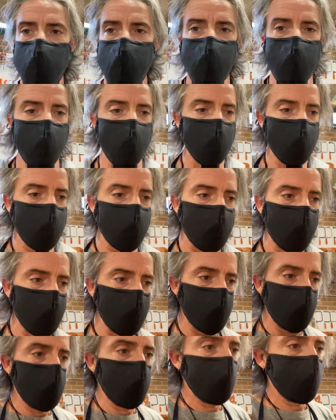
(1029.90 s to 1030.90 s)
around the
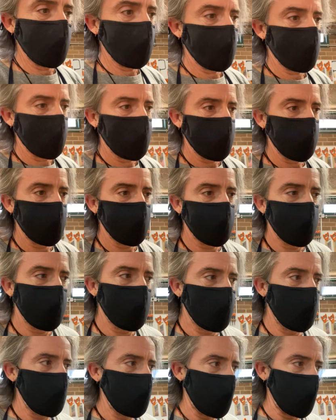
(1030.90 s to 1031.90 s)
school,
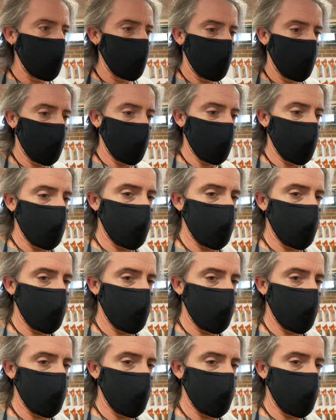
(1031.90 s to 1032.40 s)
getting